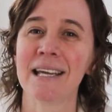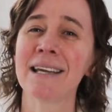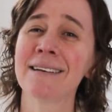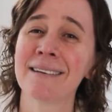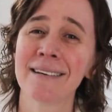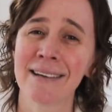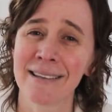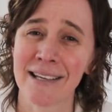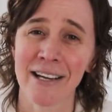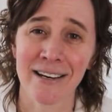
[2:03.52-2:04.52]
in
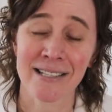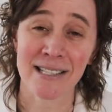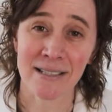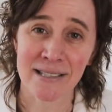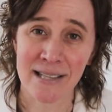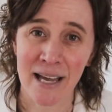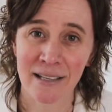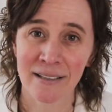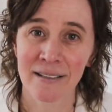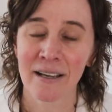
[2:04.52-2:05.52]
the years since
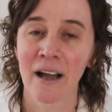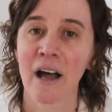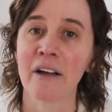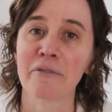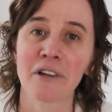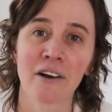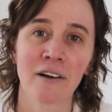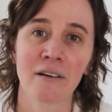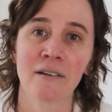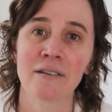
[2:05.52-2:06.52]
then, I've
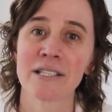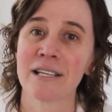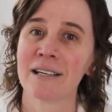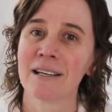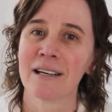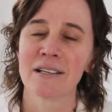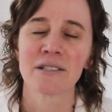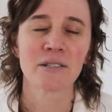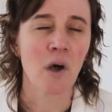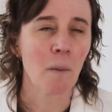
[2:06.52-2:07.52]
learned
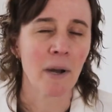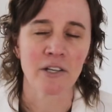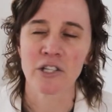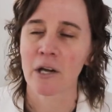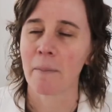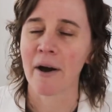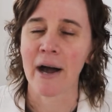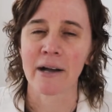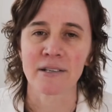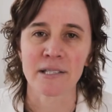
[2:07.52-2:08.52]
so much about
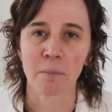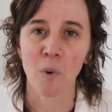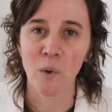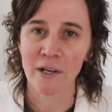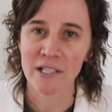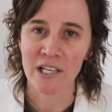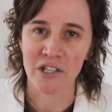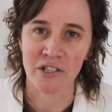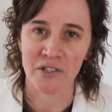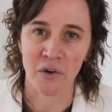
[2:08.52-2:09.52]
how to support
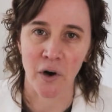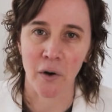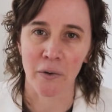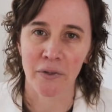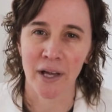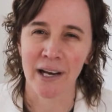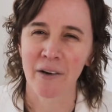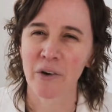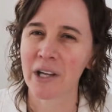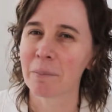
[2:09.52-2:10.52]
teachers' growth, and I
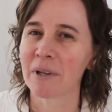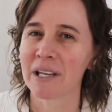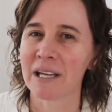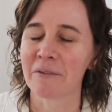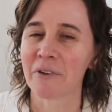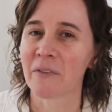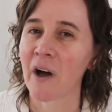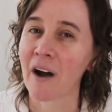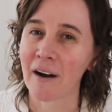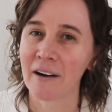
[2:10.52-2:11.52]
really believe that the
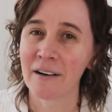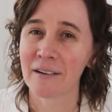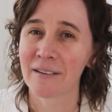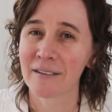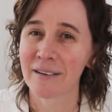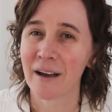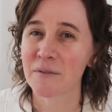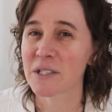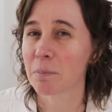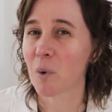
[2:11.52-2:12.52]
heart of
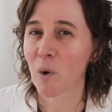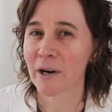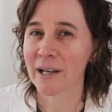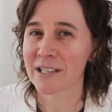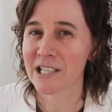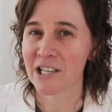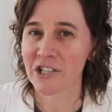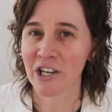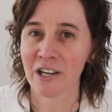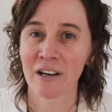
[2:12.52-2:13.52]
supporting a
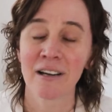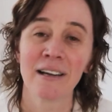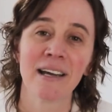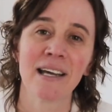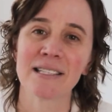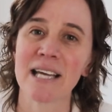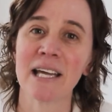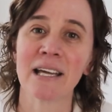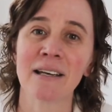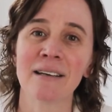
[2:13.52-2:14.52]
teacher is
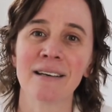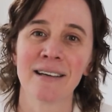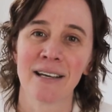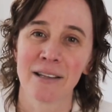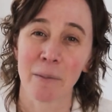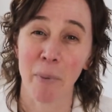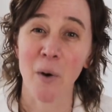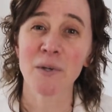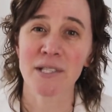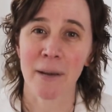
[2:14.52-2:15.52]
in the
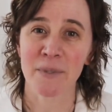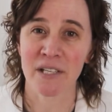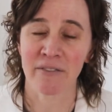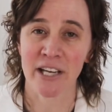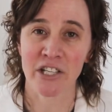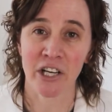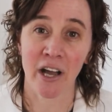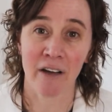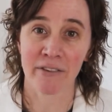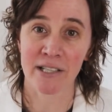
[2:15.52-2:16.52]
post-observation
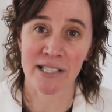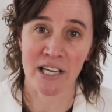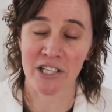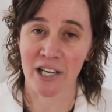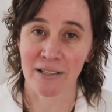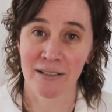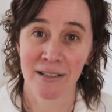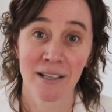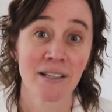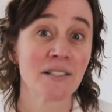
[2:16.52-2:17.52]
conversation.
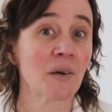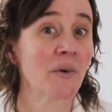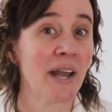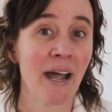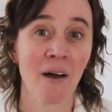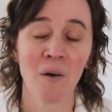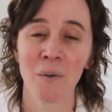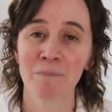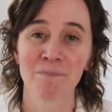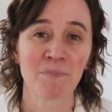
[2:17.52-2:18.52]
So
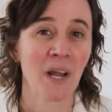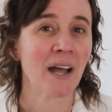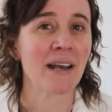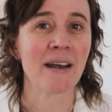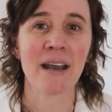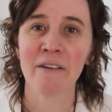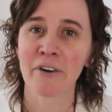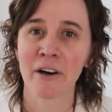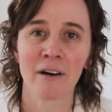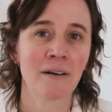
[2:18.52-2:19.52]
now I
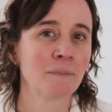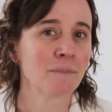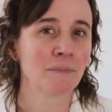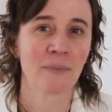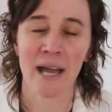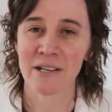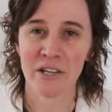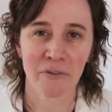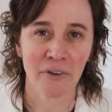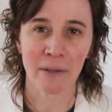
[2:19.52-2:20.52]
never
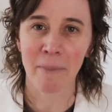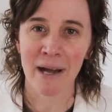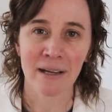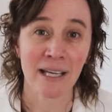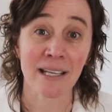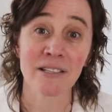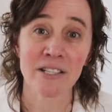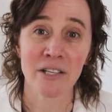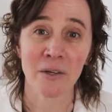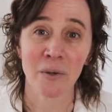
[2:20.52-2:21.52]
enter feedback
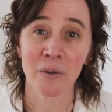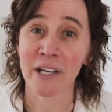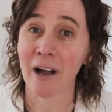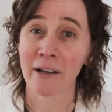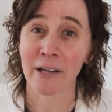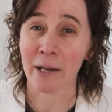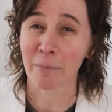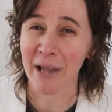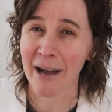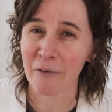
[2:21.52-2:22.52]
into the online
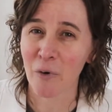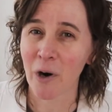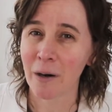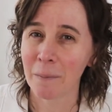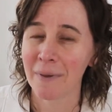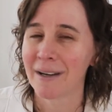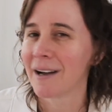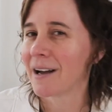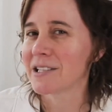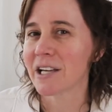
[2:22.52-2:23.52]
platform
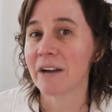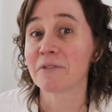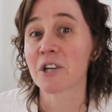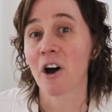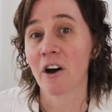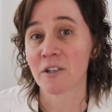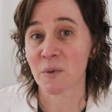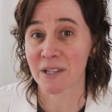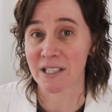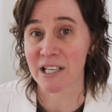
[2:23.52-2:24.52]
until I've talked
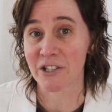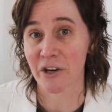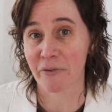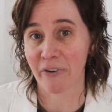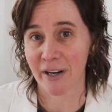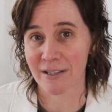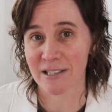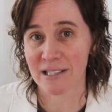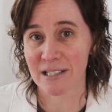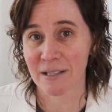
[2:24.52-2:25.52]
with the teacher
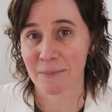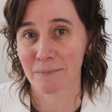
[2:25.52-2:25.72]
first.